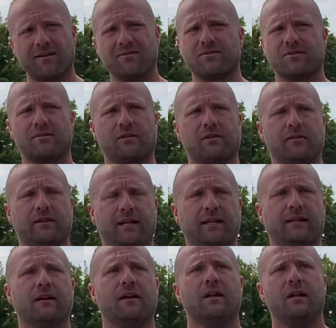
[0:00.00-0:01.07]
It was a slow leak.
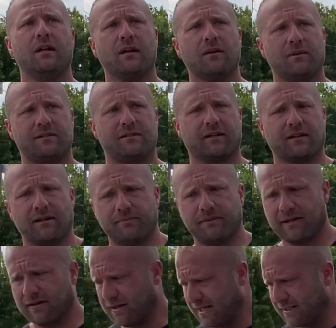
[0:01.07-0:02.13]
We took it up
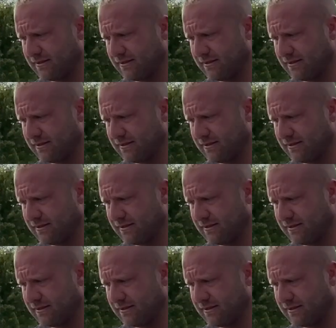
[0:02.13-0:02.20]
there. It